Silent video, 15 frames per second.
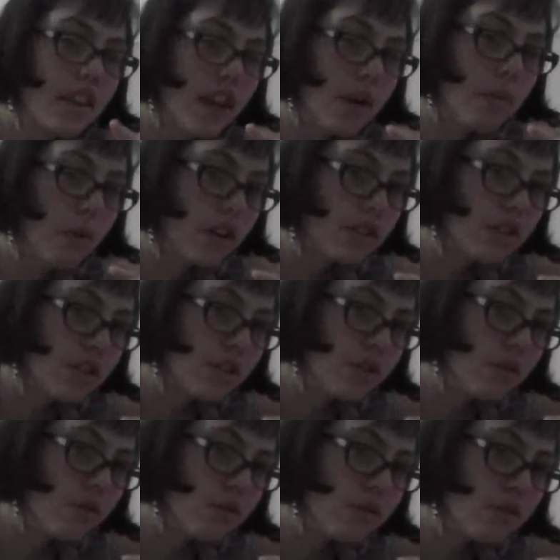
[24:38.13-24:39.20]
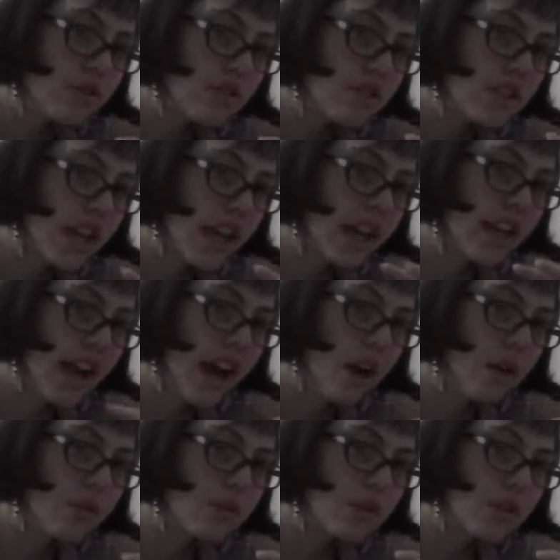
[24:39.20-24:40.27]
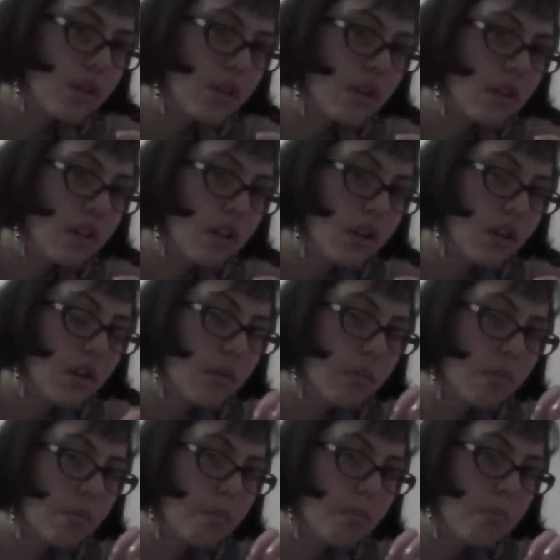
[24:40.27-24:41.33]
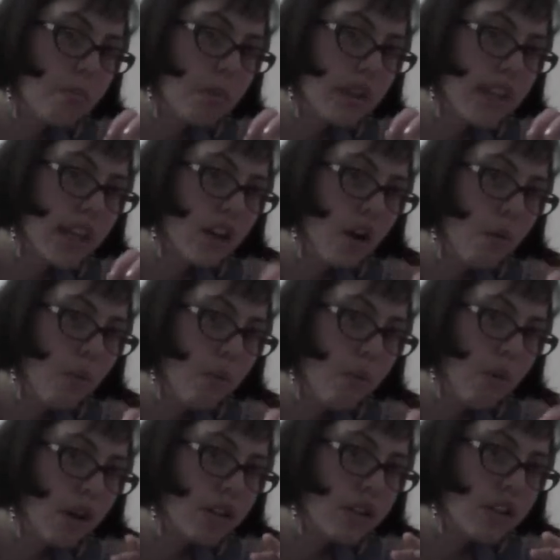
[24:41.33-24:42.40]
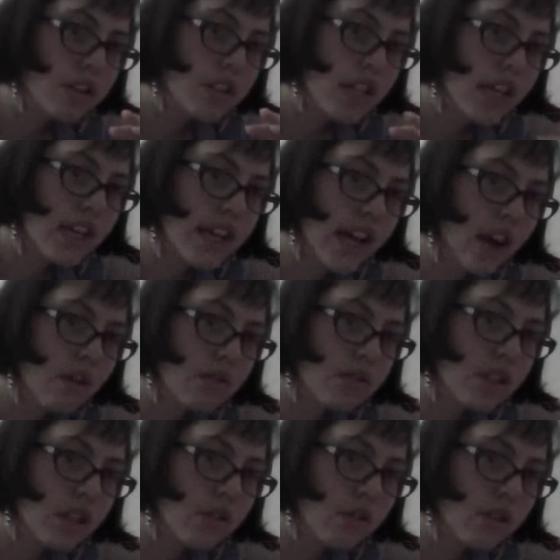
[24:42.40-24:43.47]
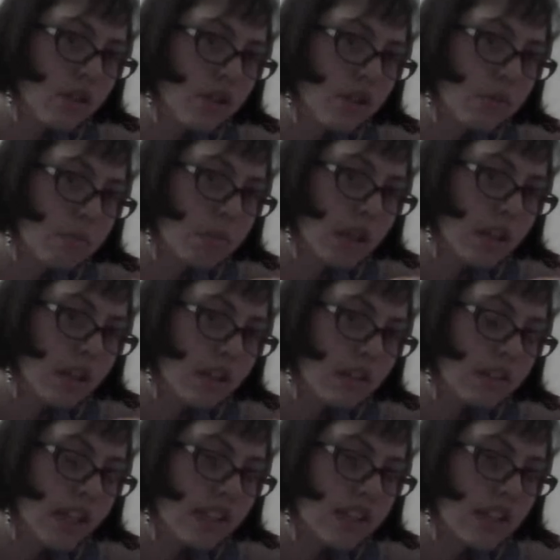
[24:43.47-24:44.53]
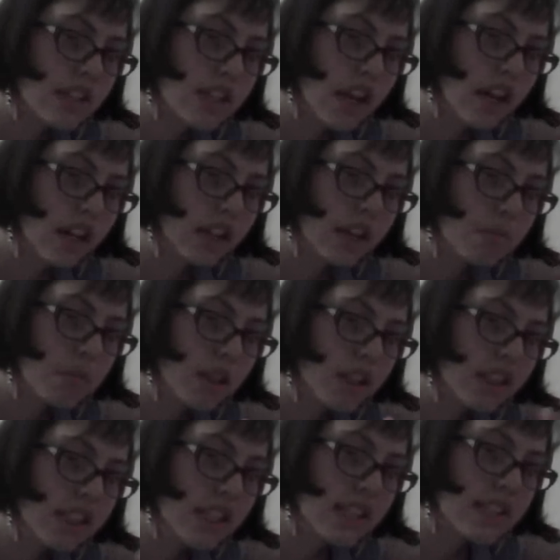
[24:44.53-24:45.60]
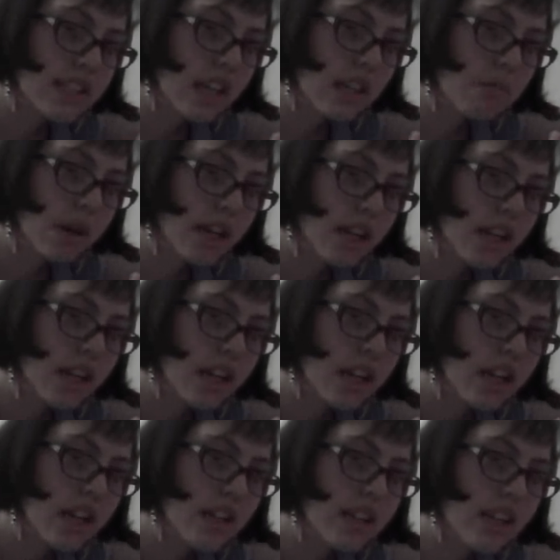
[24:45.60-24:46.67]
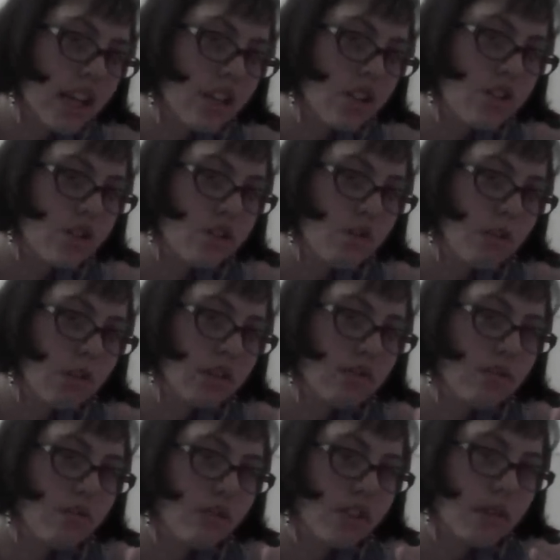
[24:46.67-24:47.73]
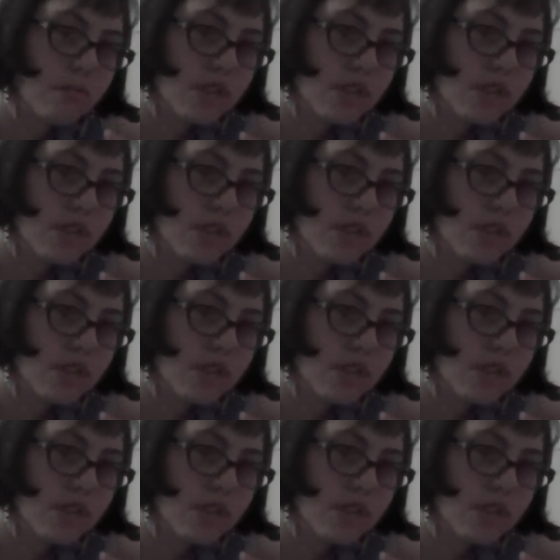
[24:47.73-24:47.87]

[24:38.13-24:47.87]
they want to stand out. But they don't want to stand out in order to necessarily please anybody. They just do it for